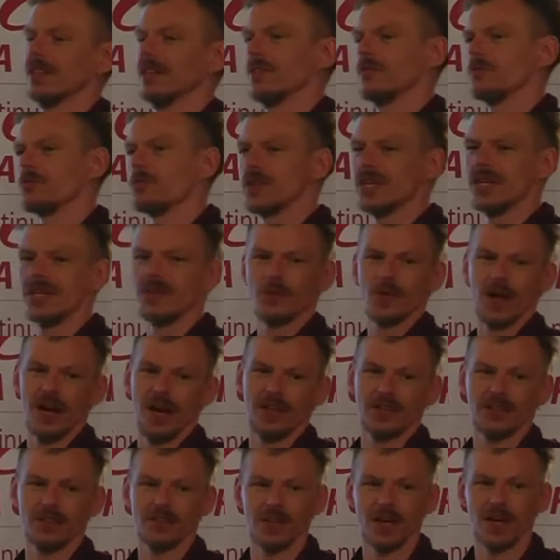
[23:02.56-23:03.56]
and
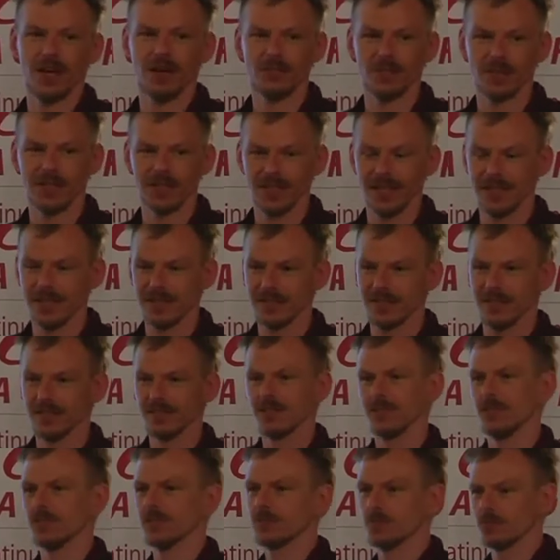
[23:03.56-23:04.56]
rewrite your application,
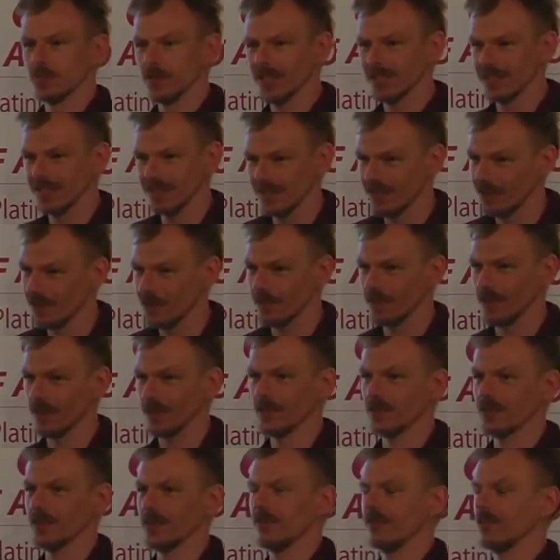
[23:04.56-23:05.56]
so you split it
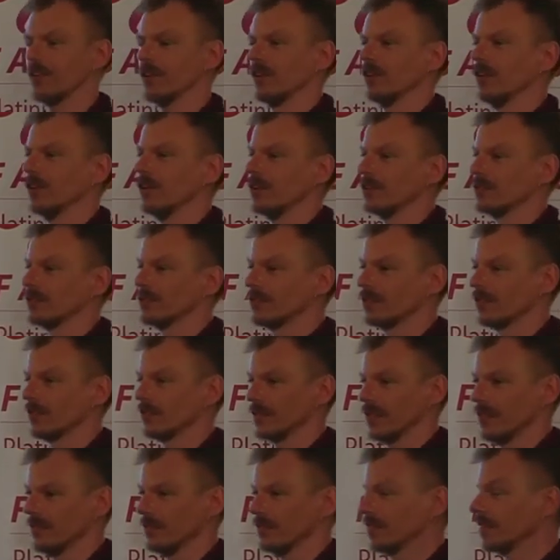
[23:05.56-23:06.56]
over several nodes or
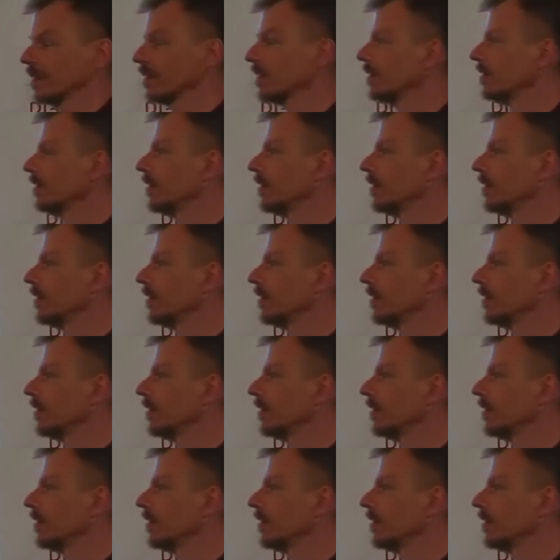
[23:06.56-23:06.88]
something.